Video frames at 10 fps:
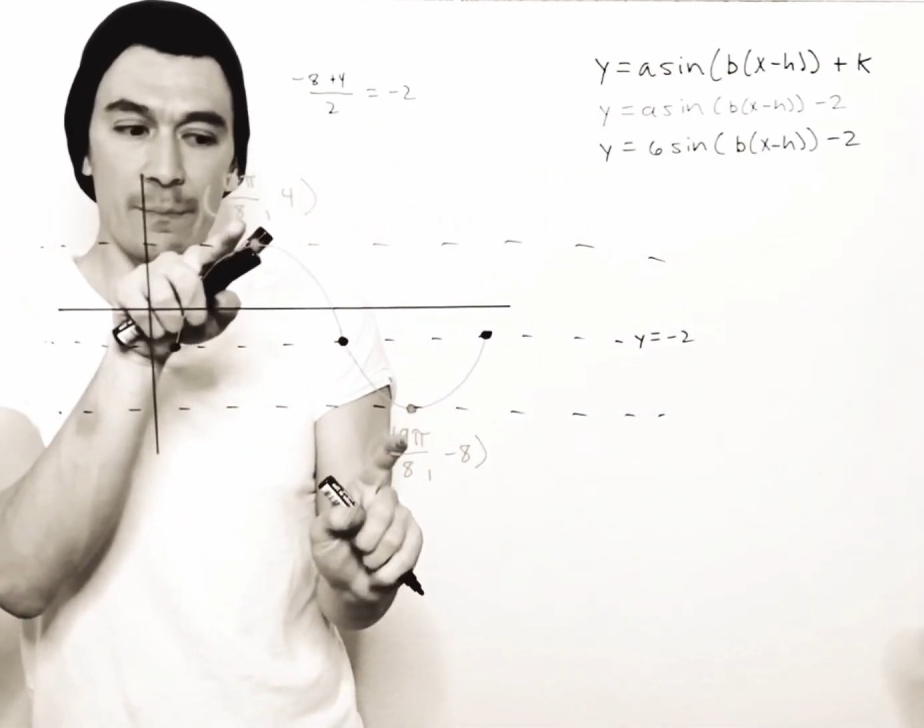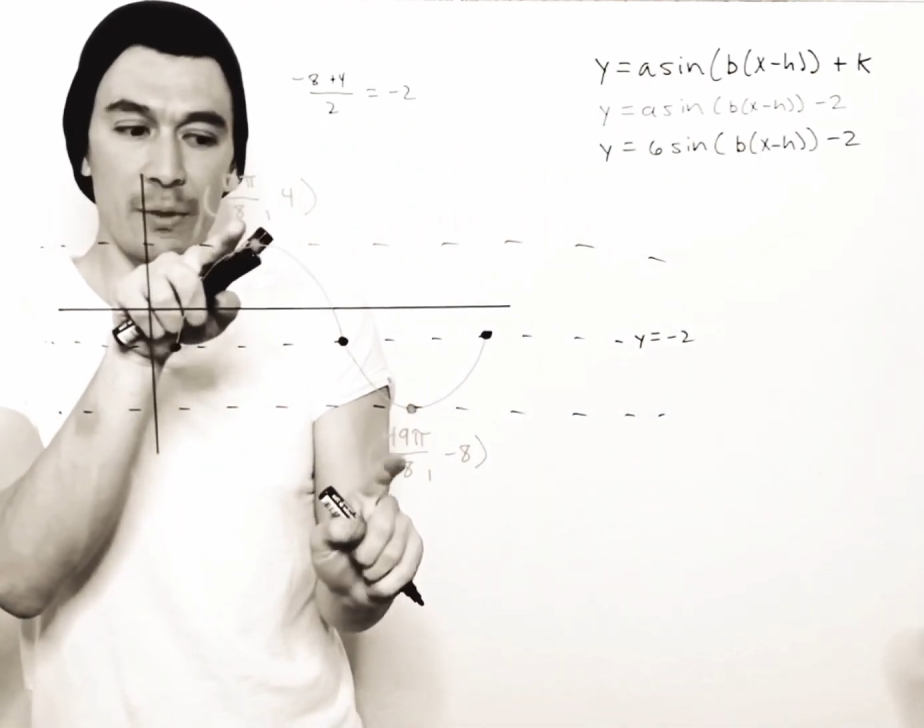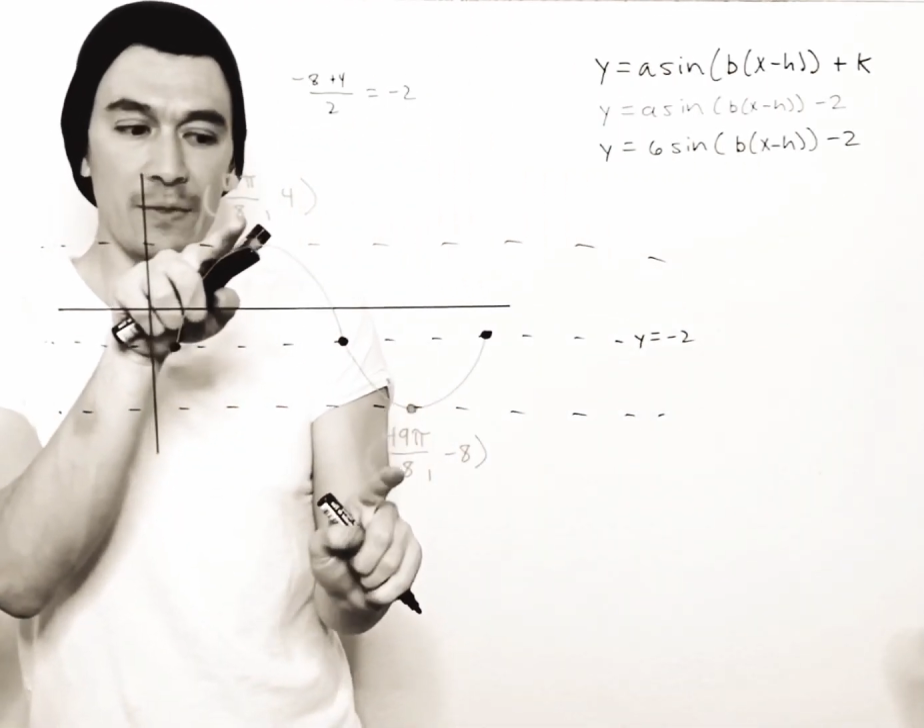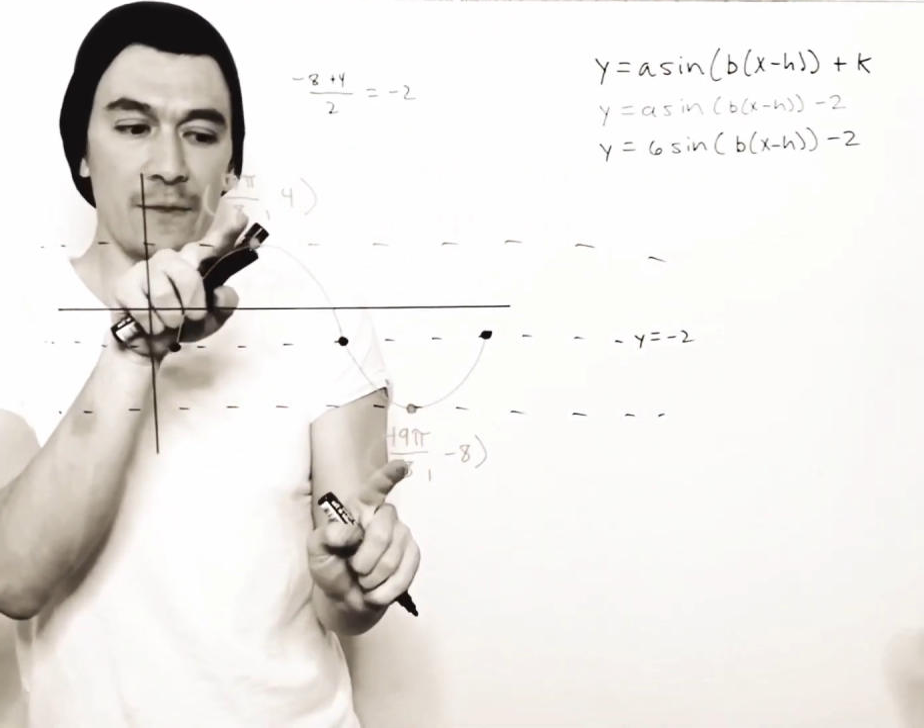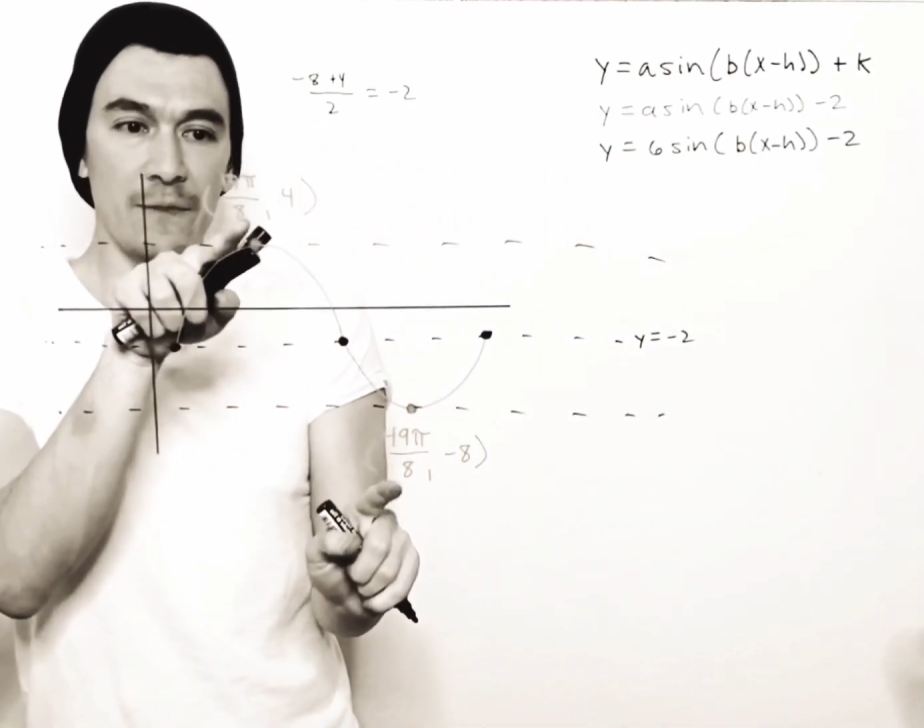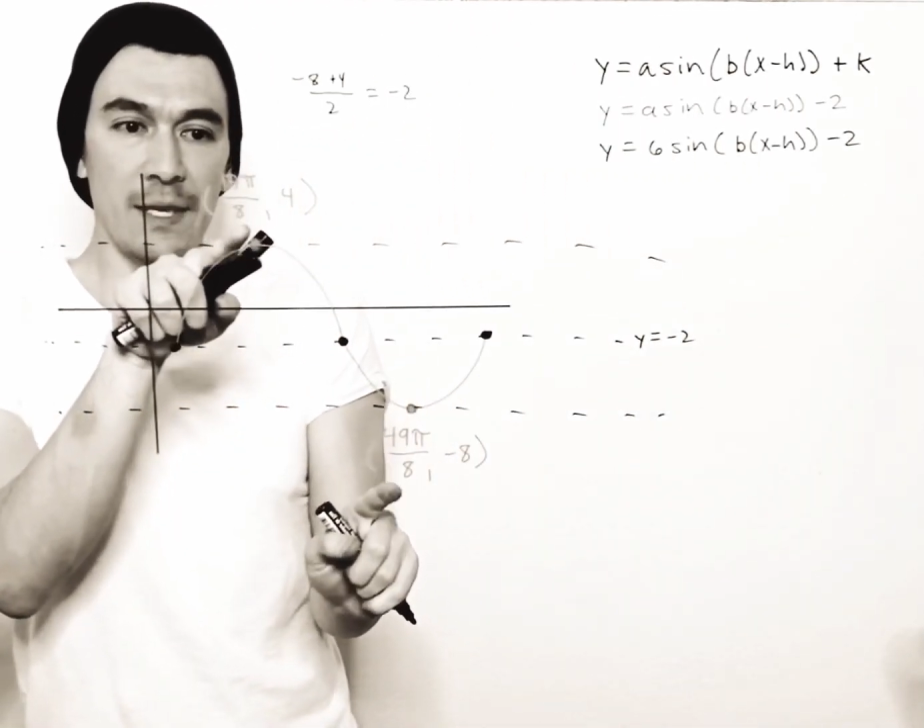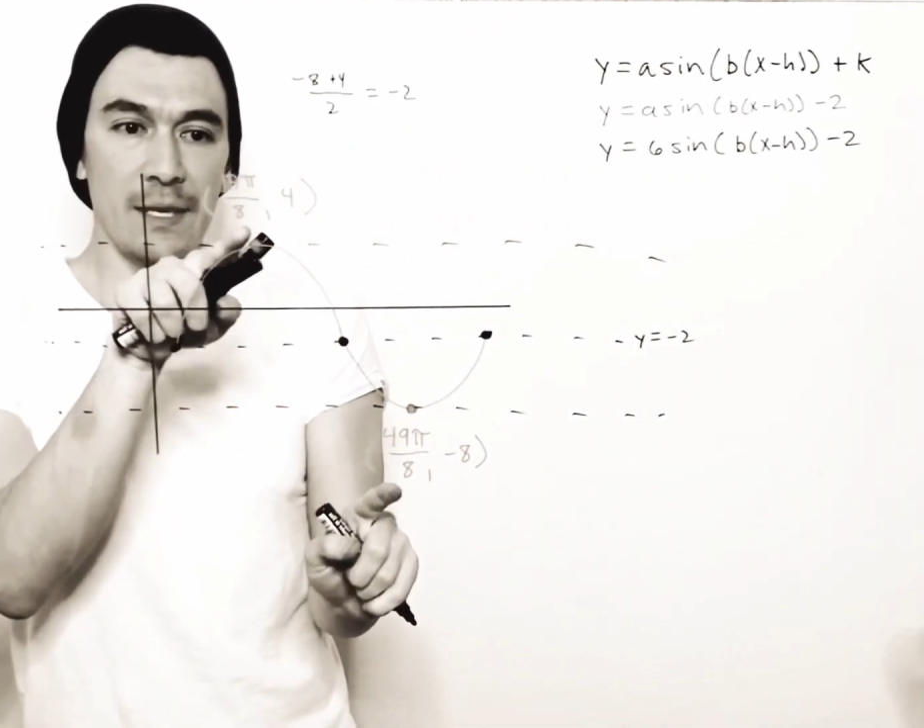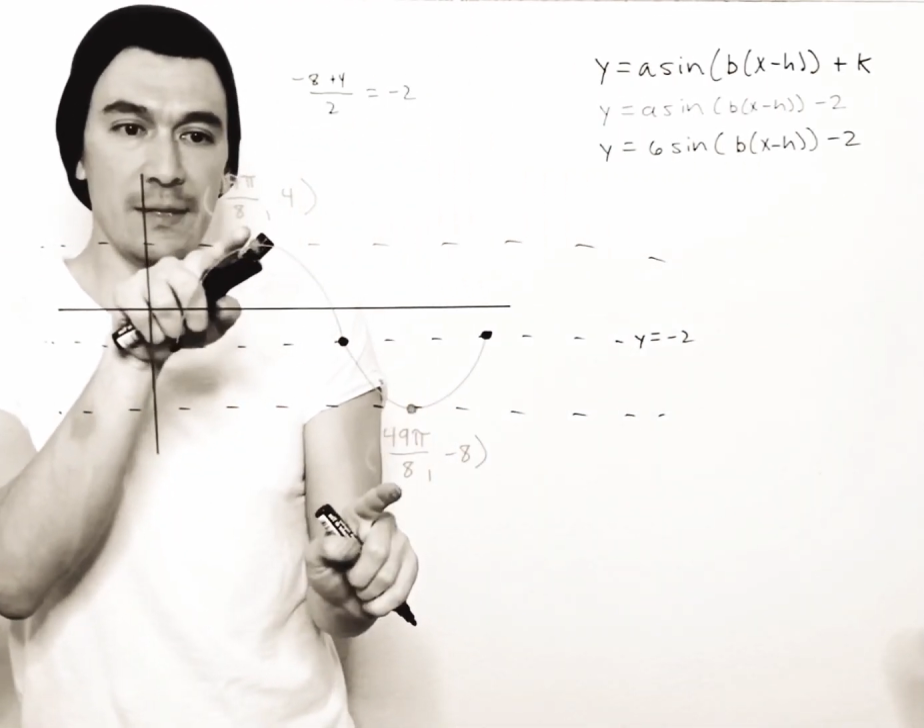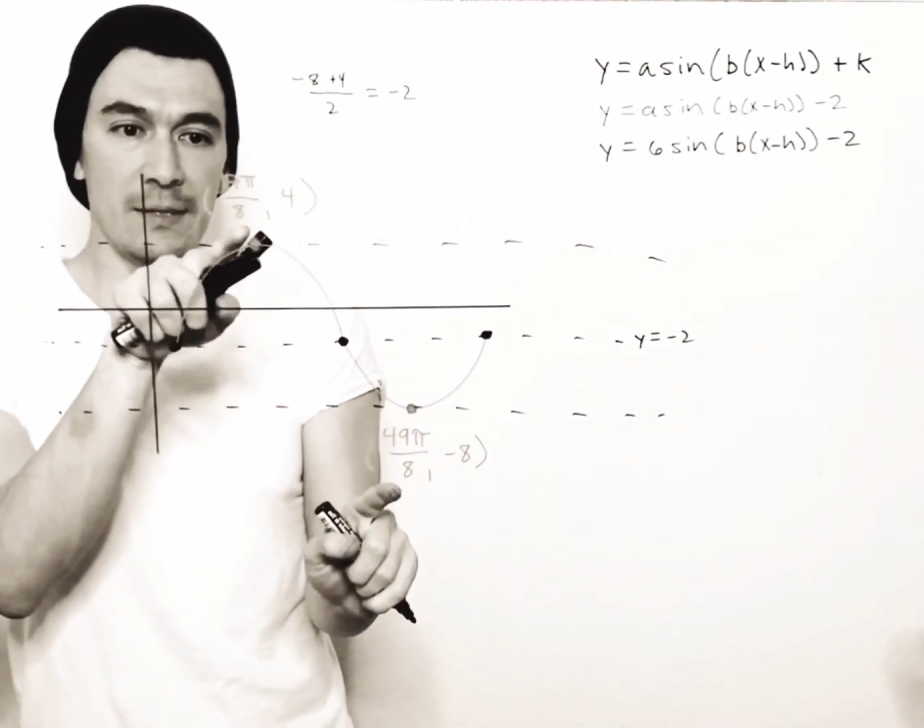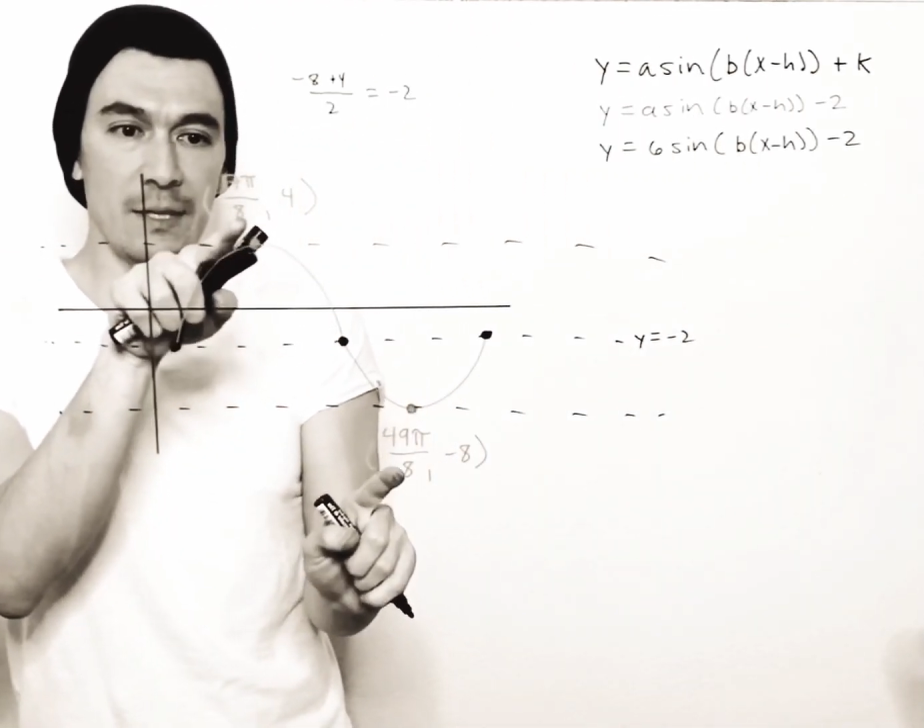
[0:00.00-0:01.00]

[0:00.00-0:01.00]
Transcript: both of these